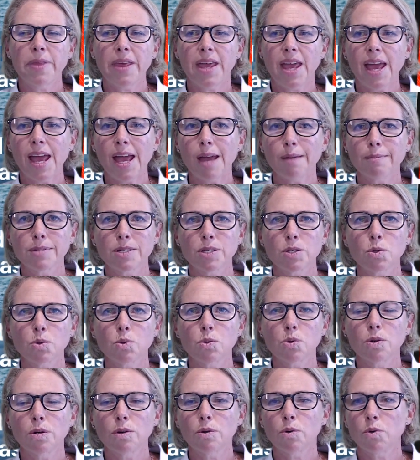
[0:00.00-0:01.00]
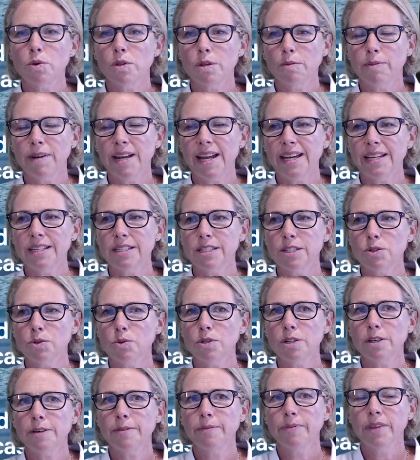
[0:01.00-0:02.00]
the App Store or the Play
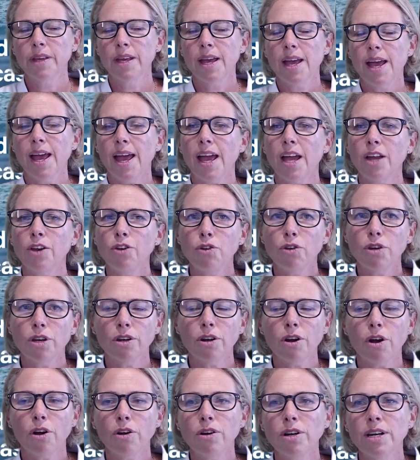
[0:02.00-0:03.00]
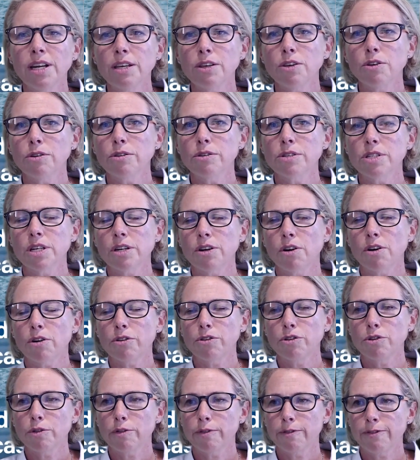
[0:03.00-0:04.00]
Store, and you can only use it on
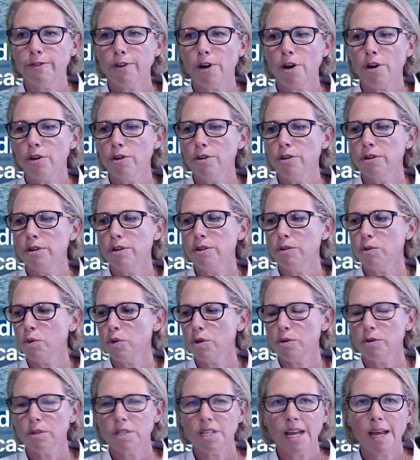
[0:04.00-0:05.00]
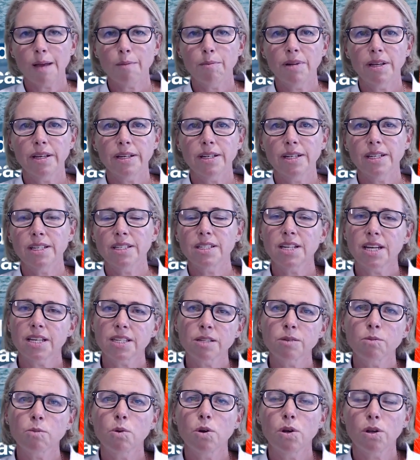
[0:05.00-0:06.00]
your phone or your tablet. It
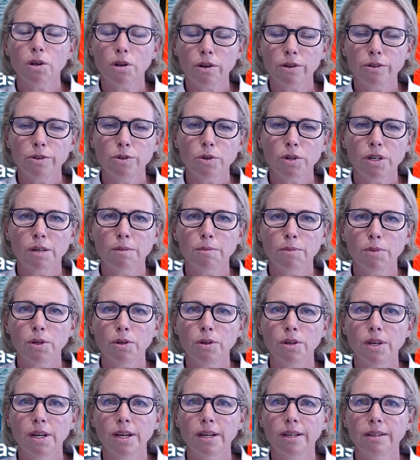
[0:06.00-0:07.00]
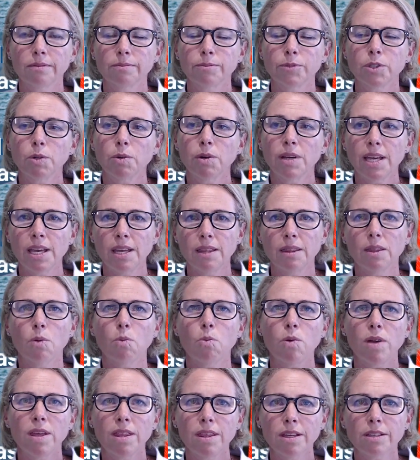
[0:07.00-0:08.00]
doesn't work on your computer. So again, the
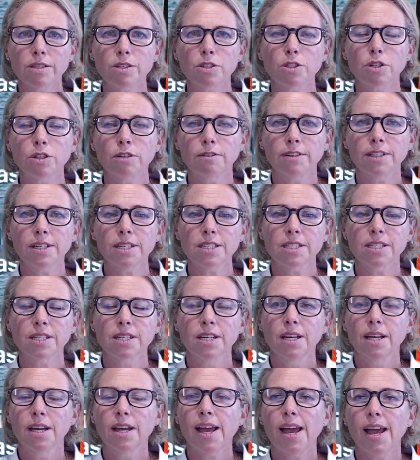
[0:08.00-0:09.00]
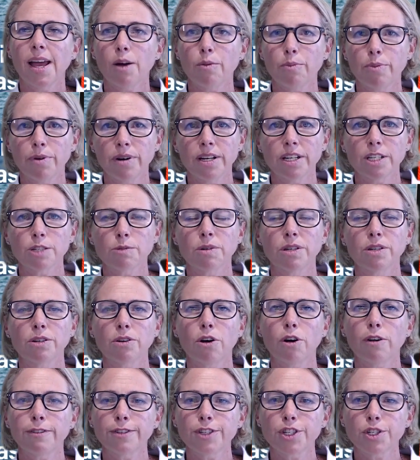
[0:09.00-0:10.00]
weather service, our PredictWind
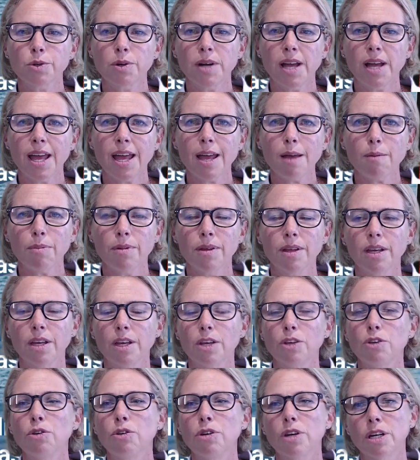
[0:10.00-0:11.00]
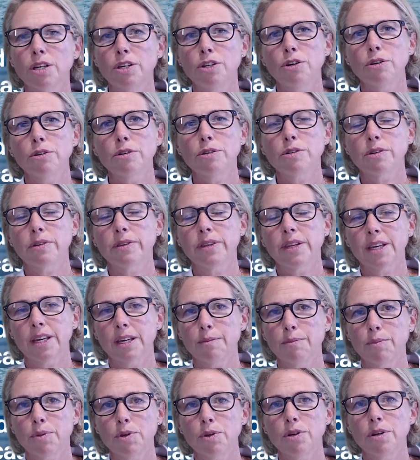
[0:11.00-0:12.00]
Offshore App, you can use on the
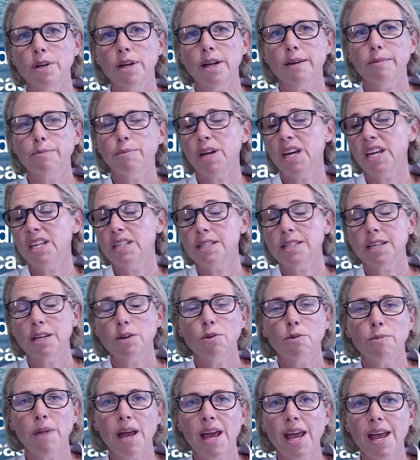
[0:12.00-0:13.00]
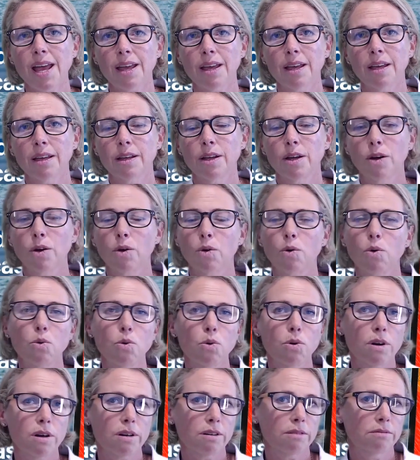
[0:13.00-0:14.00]
computer, PC or Mac,
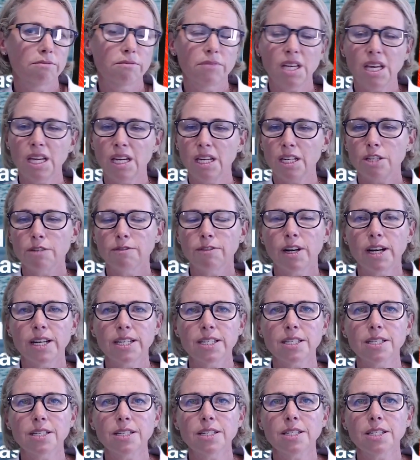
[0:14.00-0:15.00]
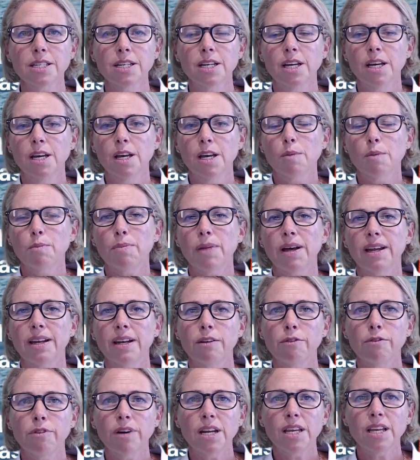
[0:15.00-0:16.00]
or any devices. But
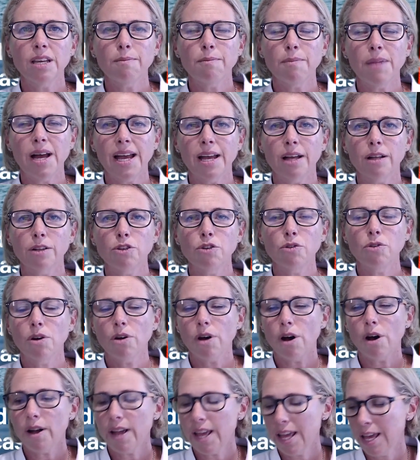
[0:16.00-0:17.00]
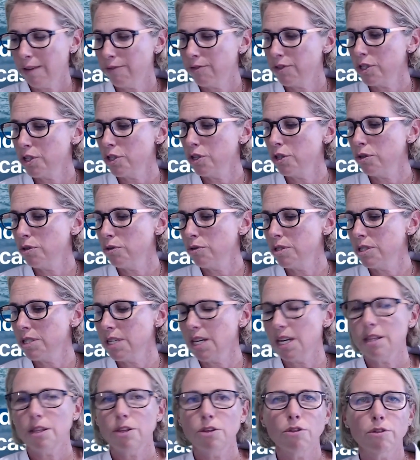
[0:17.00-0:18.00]
Iridium Mail, you have to use
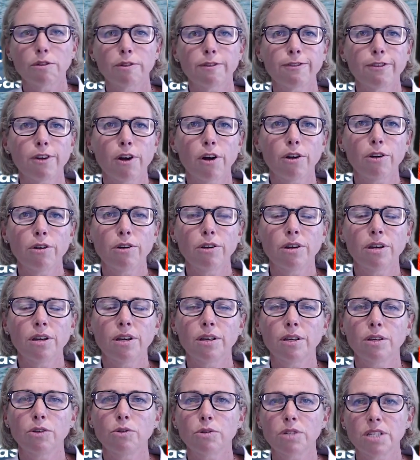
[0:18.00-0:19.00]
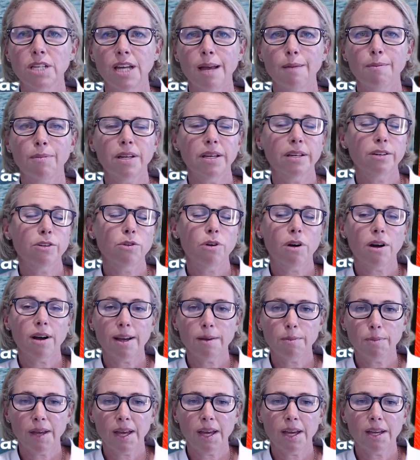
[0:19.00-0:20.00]
either your phone, your tablet, your
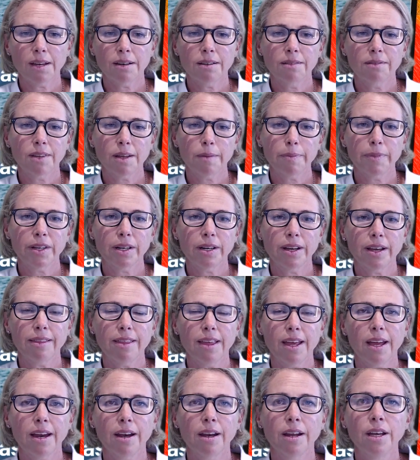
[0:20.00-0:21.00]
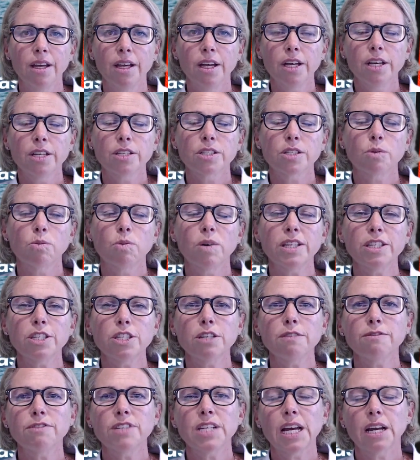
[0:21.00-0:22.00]
iPad, something like that. So once
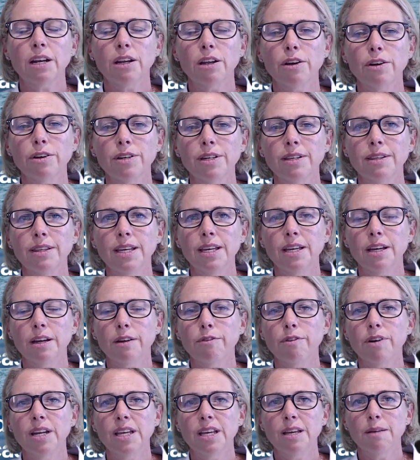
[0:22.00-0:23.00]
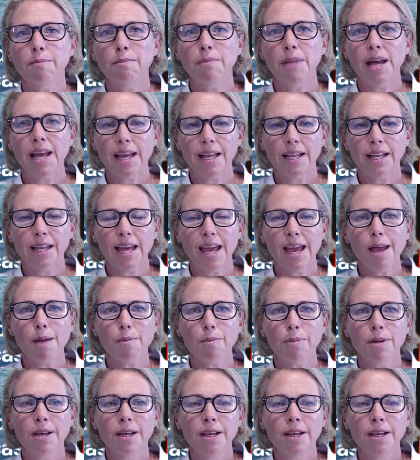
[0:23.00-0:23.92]
you've downloaded the Iridium Mail app,